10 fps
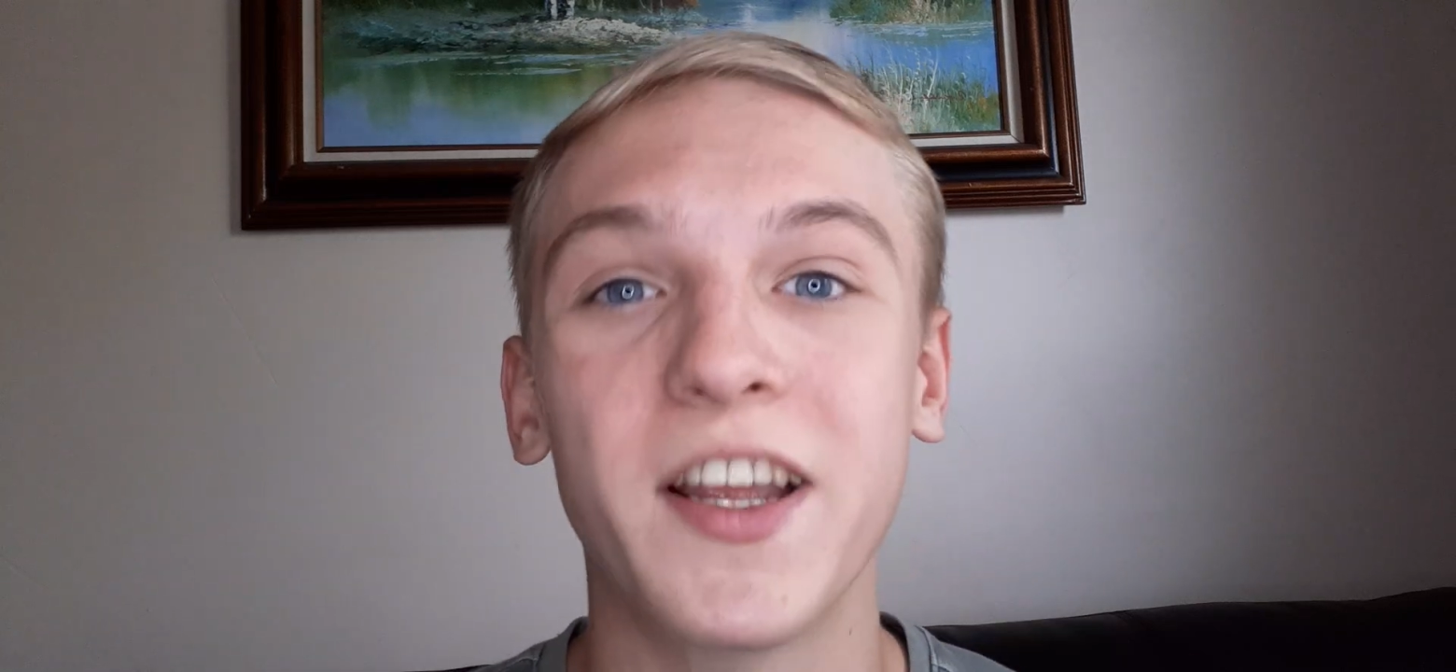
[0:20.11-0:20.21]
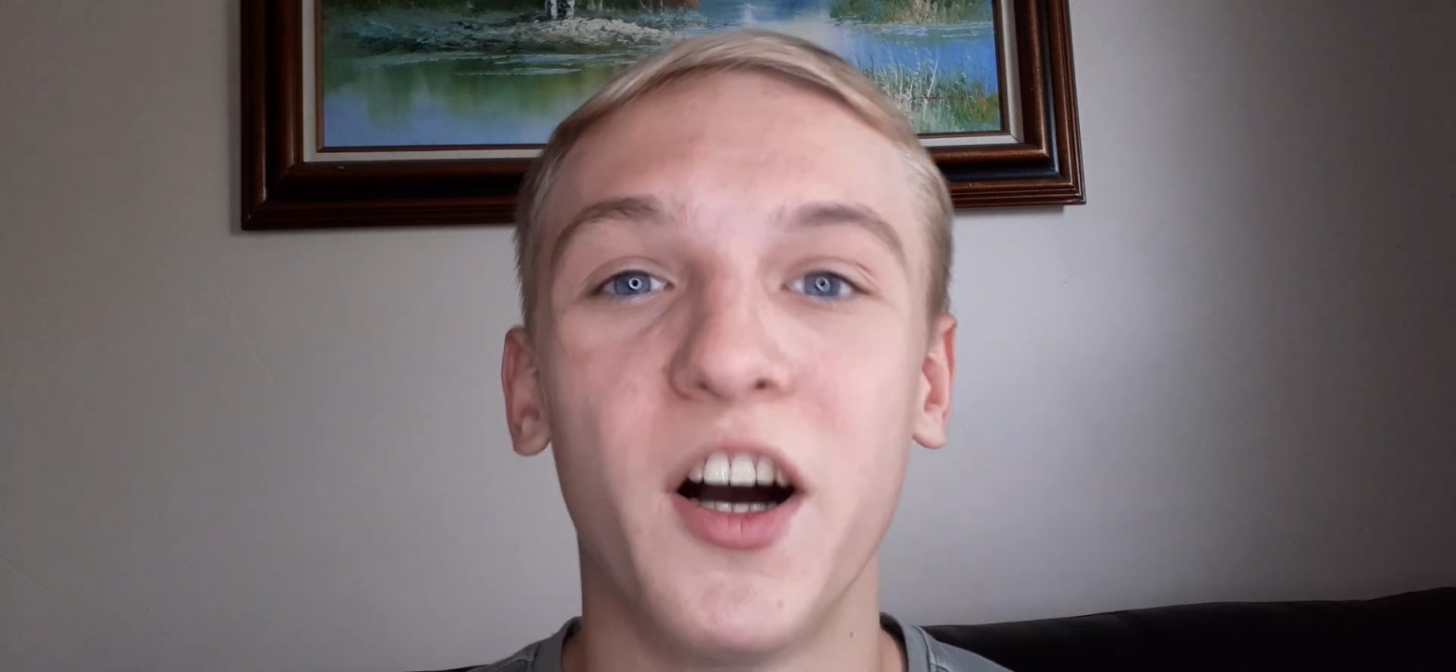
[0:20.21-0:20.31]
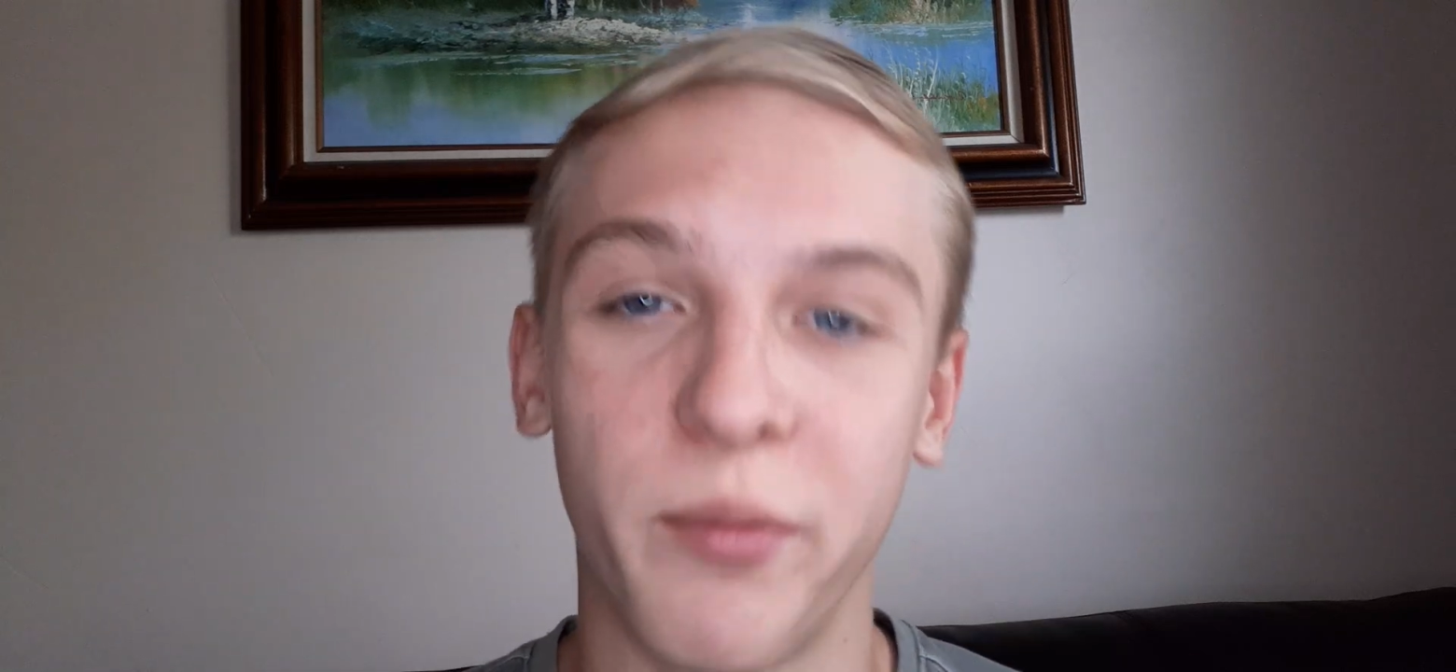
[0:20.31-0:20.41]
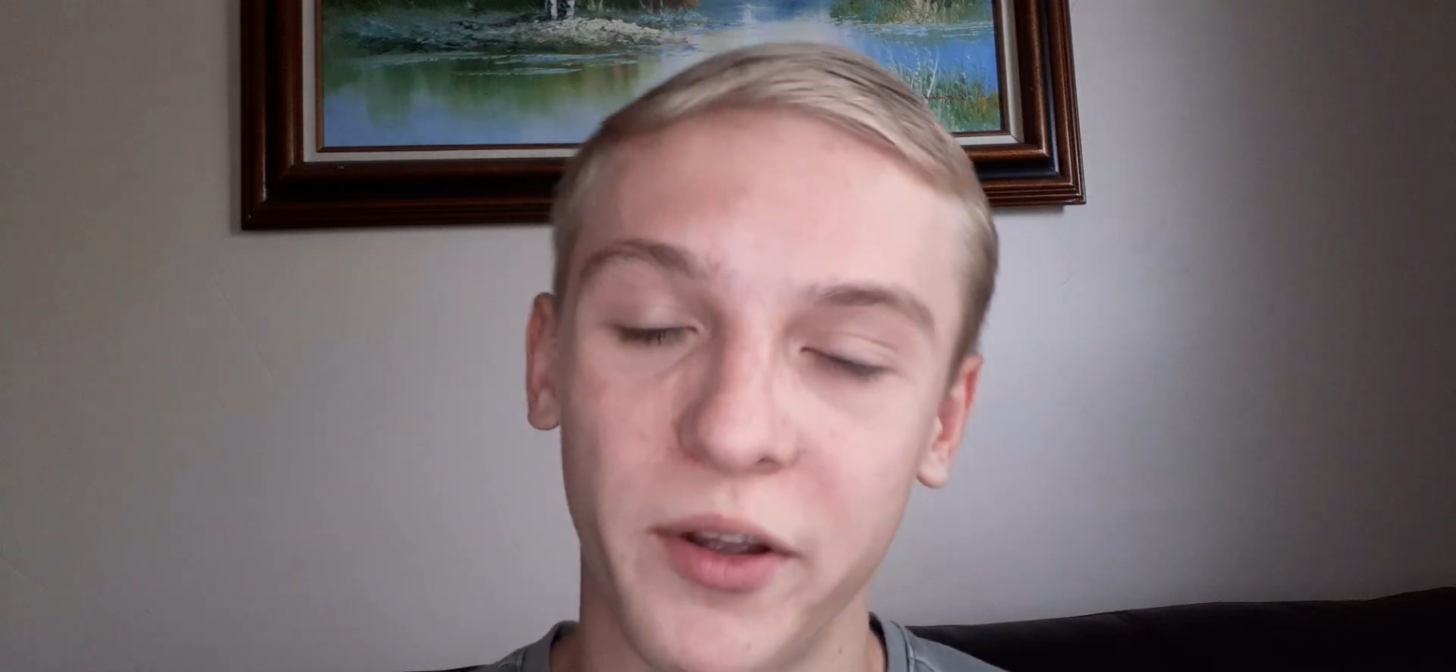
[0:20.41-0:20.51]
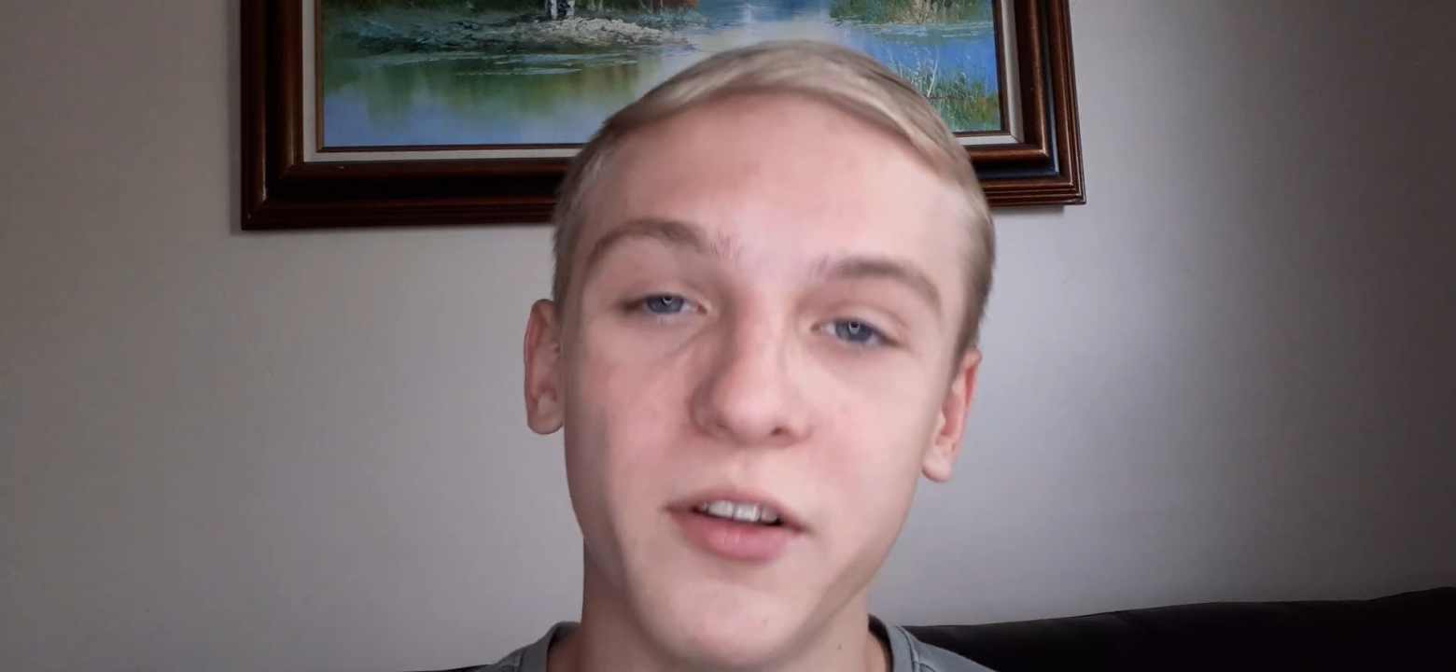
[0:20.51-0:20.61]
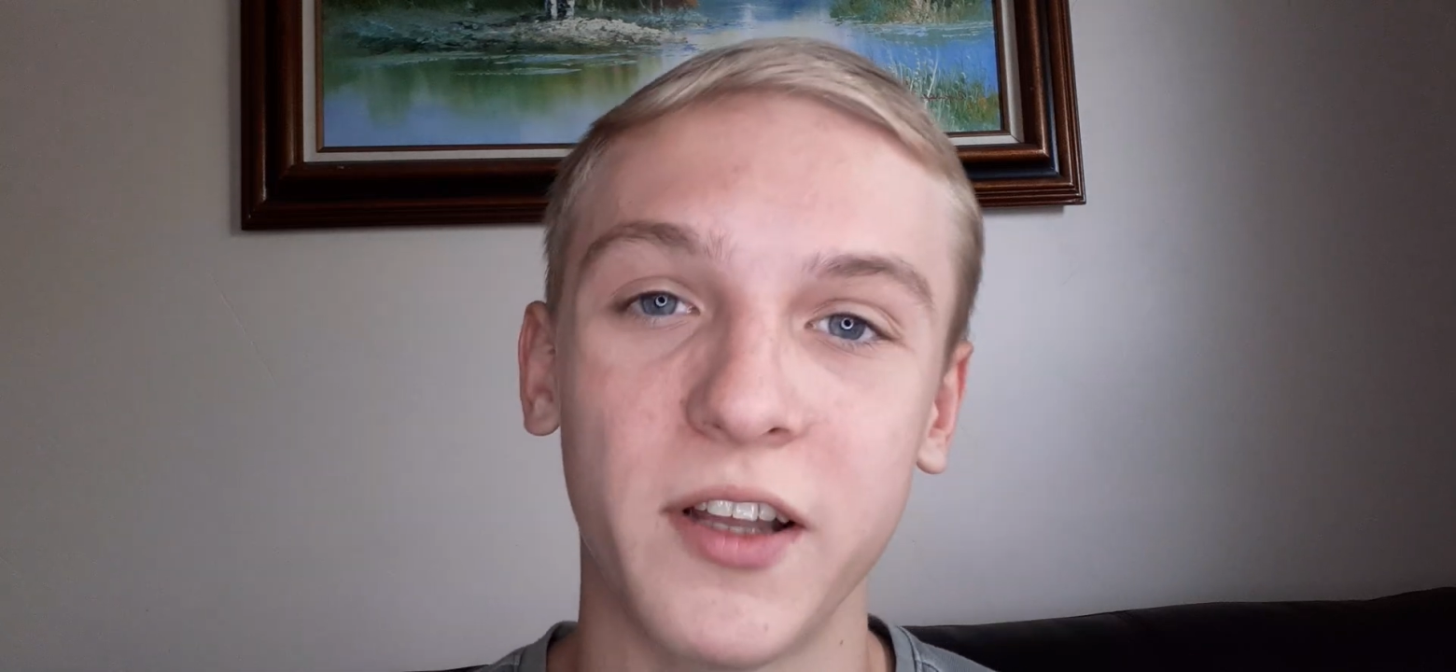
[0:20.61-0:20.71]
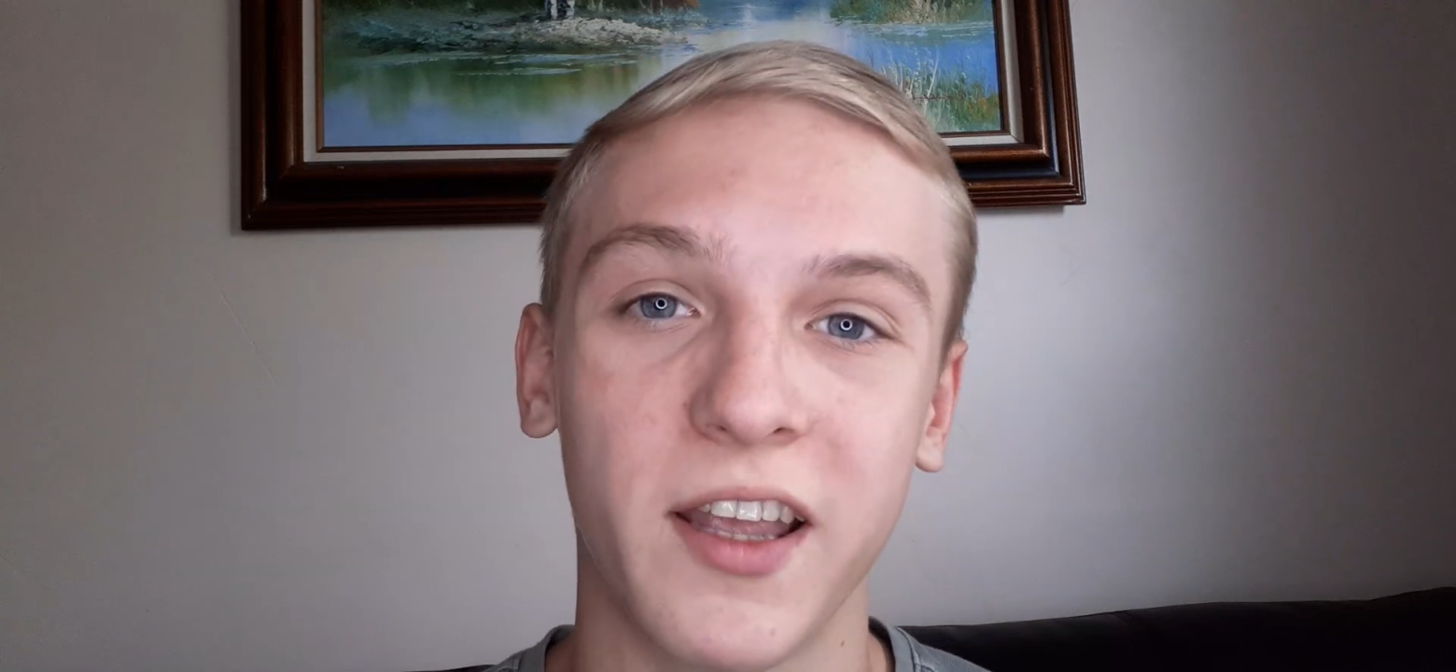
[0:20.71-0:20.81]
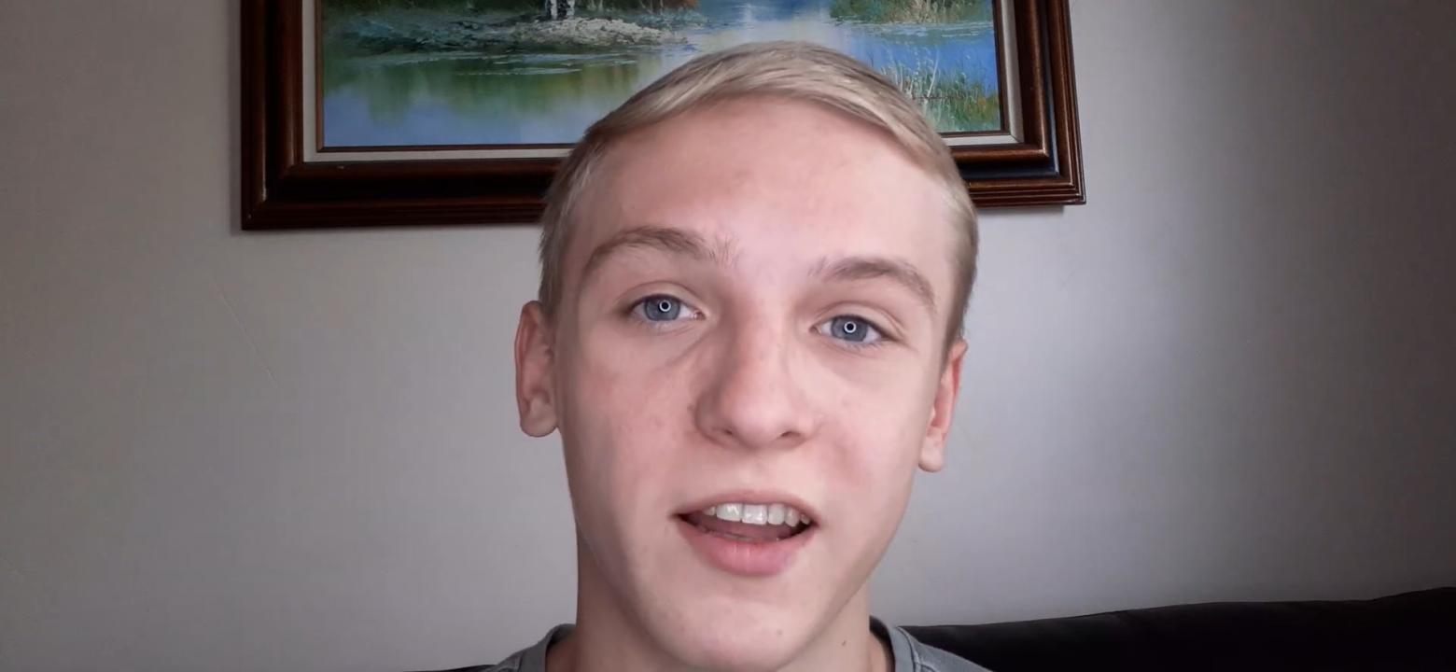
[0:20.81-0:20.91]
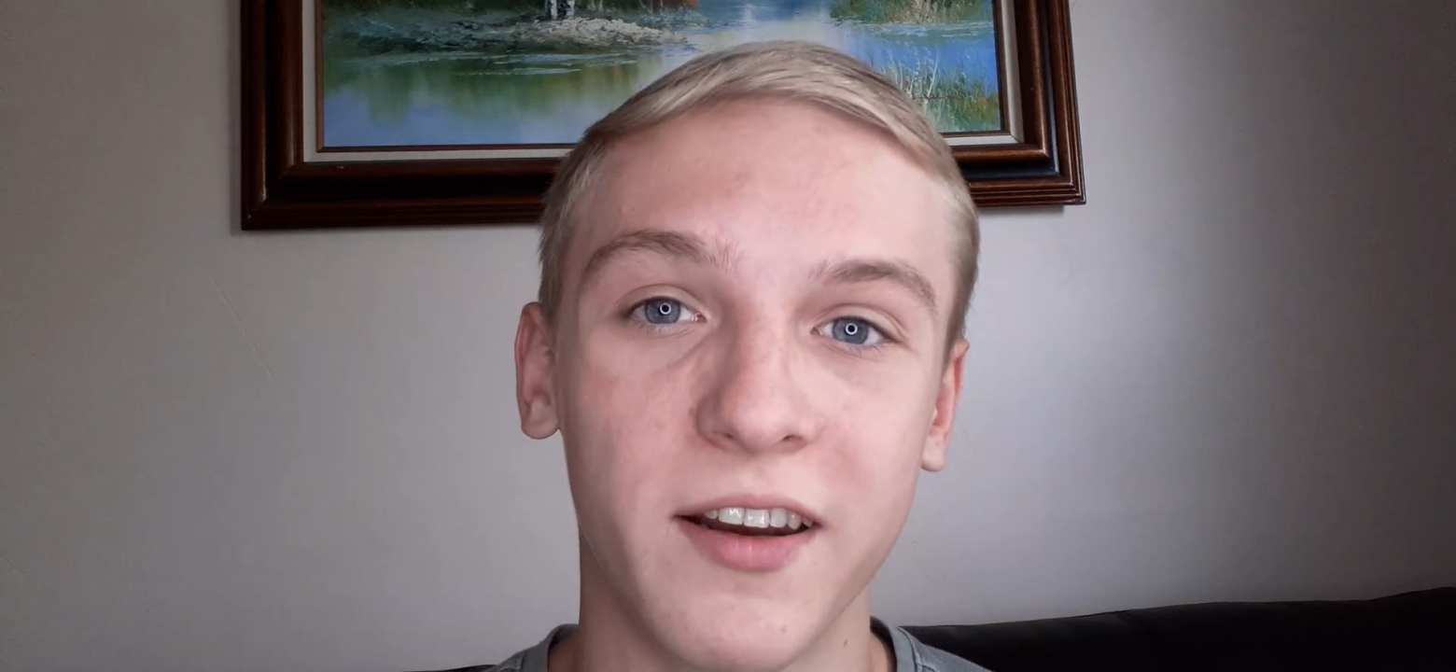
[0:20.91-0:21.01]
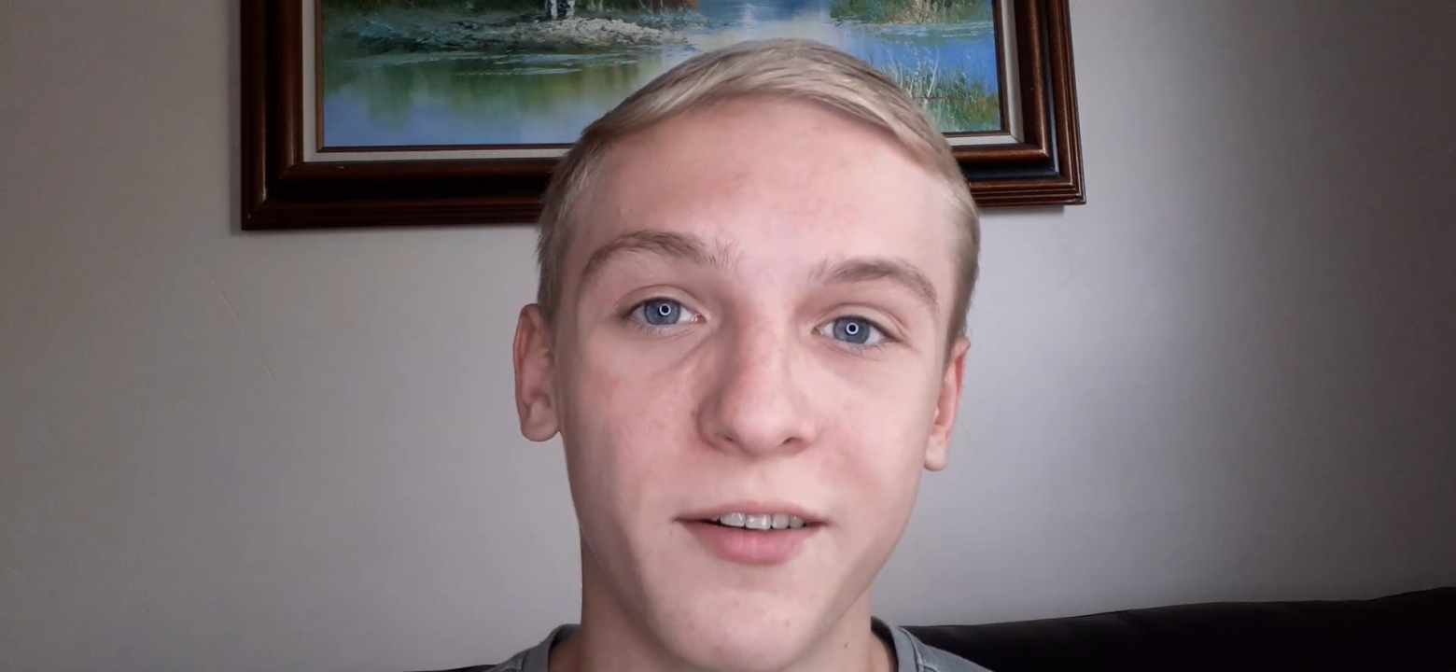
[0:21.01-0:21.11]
uphill again.